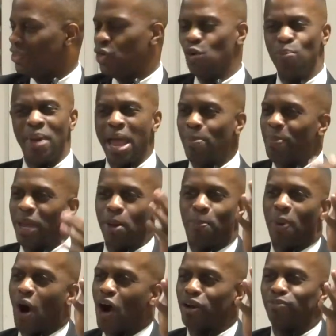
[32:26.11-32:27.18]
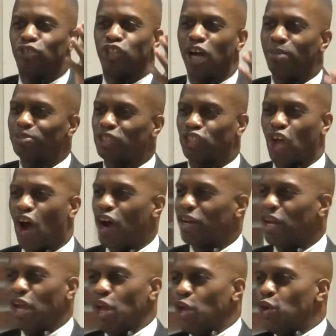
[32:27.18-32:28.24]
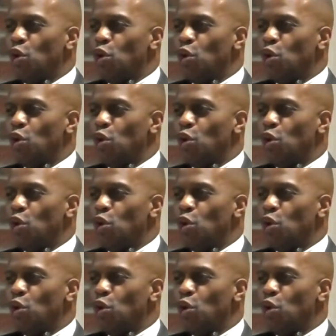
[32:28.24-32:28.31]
You may be a part of Jumpstart.